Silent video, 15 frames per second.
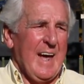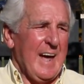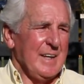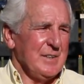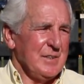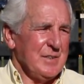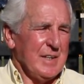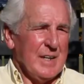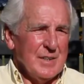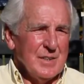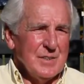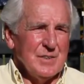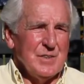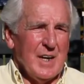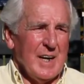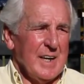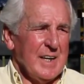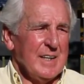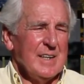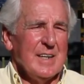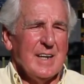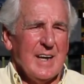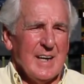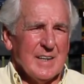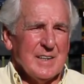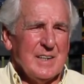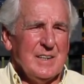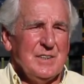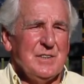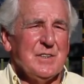And at the end of the day, our
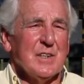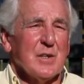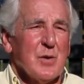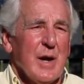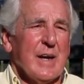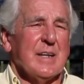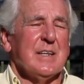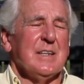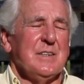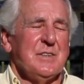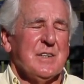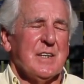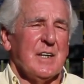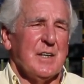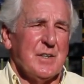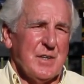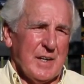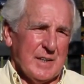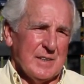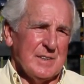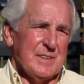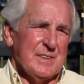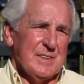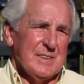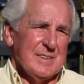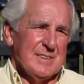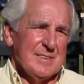kids and grandkids are going to thank us.